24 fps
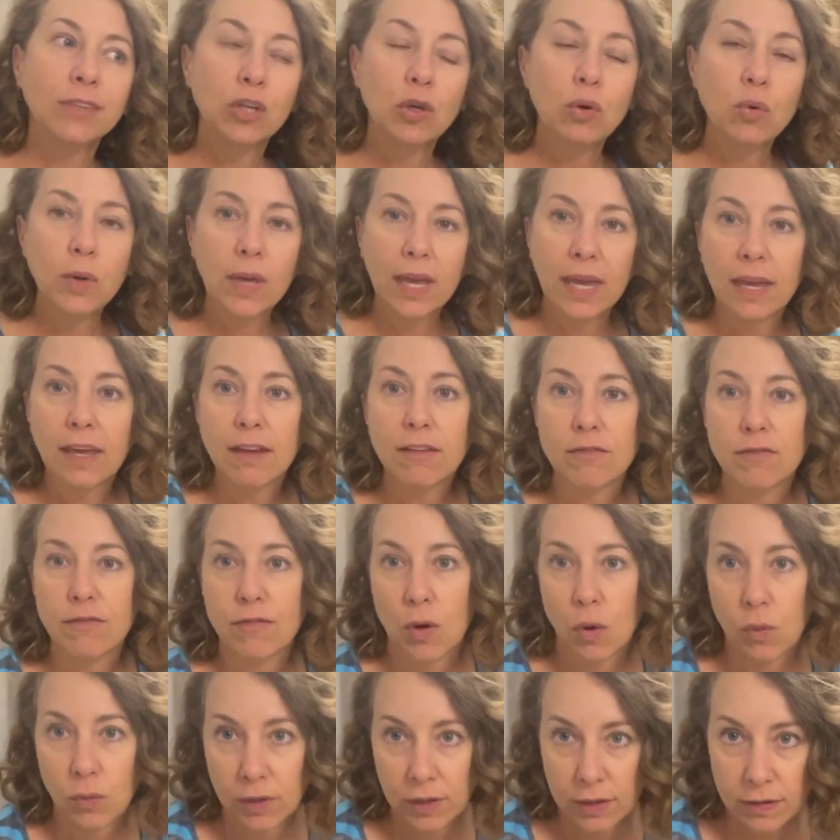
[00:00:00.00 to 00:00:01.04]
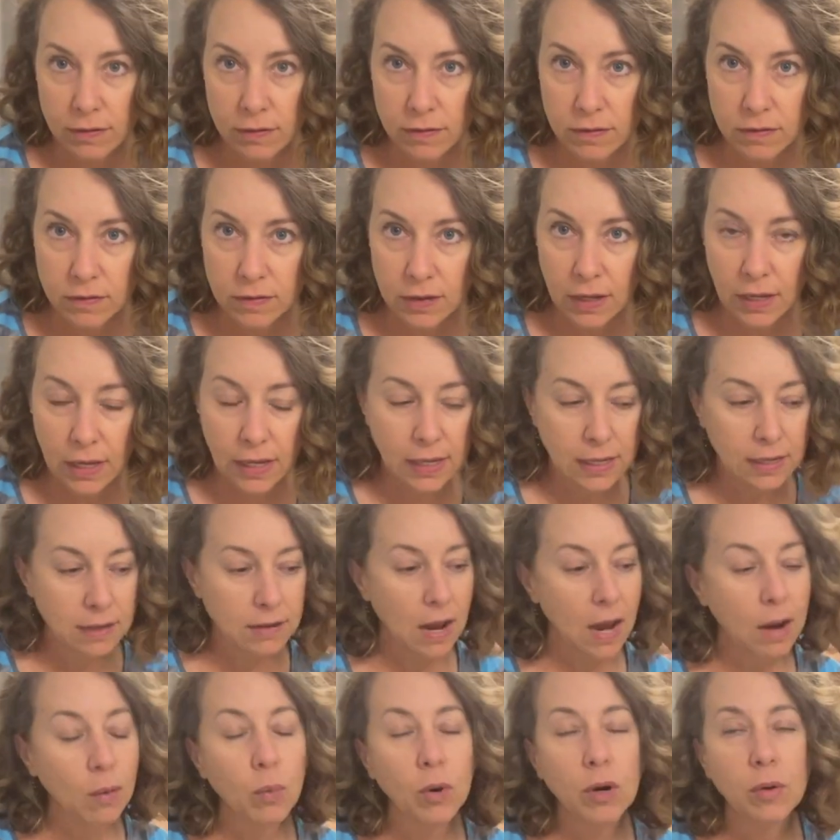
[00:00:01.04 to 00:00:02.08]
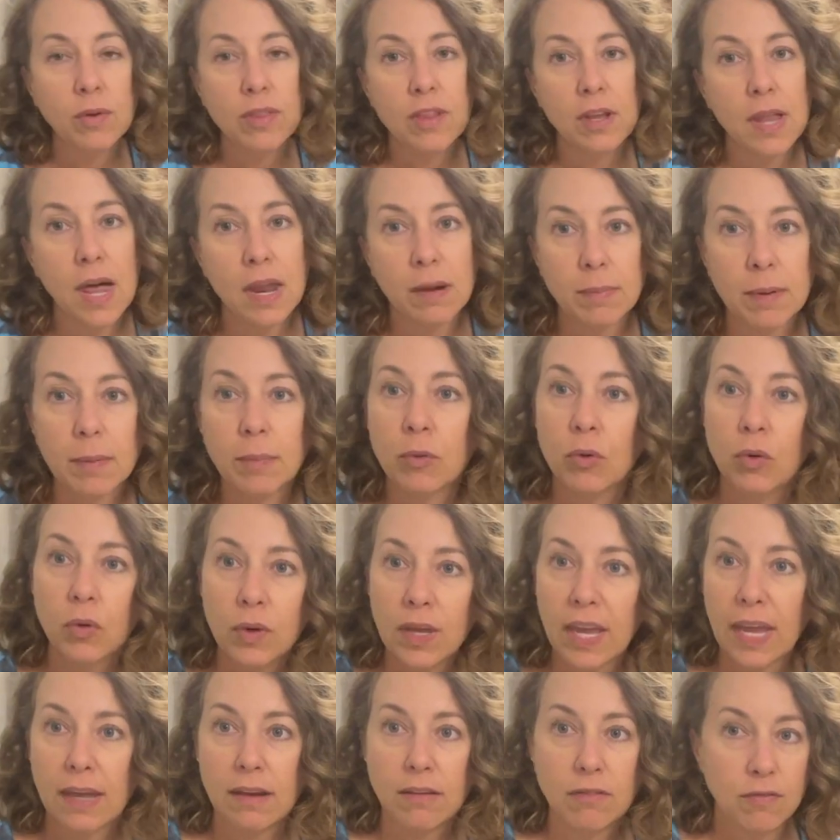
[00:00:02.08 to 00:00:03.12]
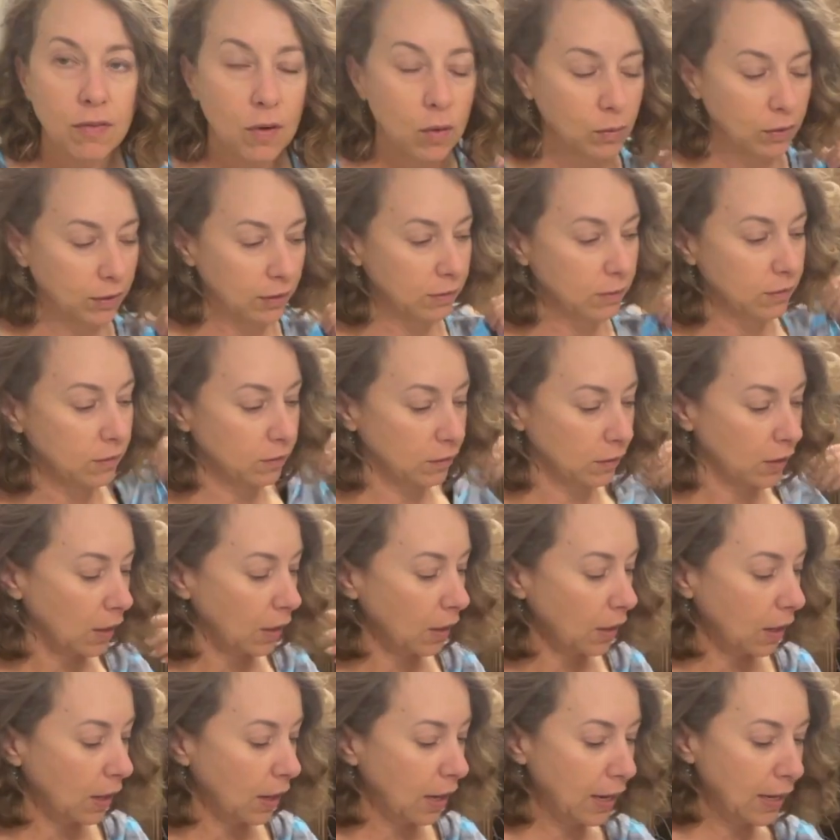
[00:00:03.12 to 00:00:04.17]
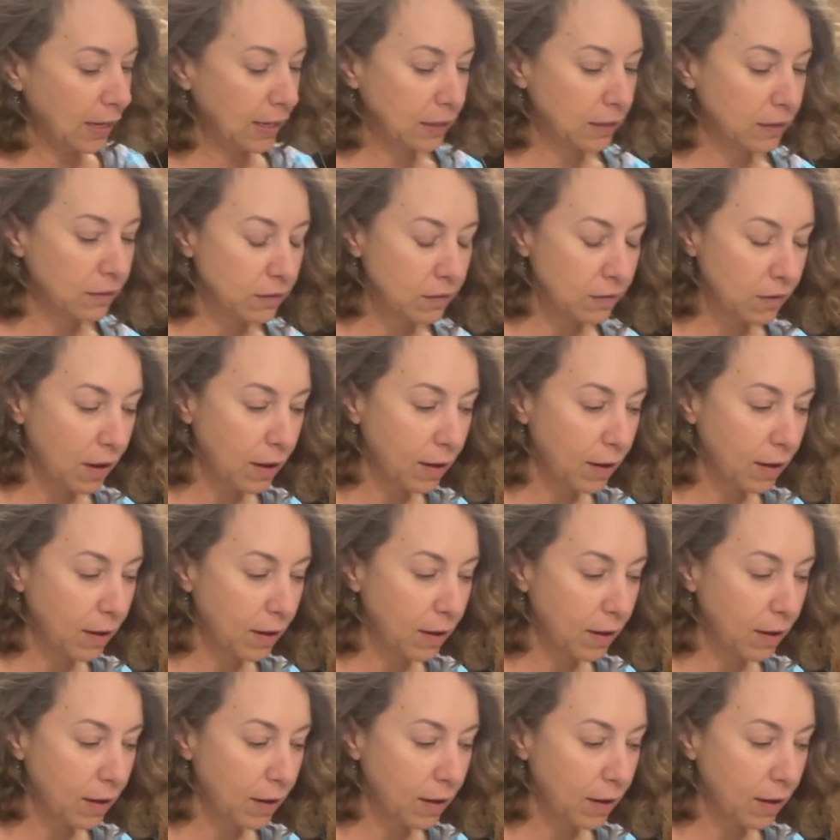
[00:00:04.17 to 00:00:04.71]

can't focus. And I work with a lot of people who can't focus, and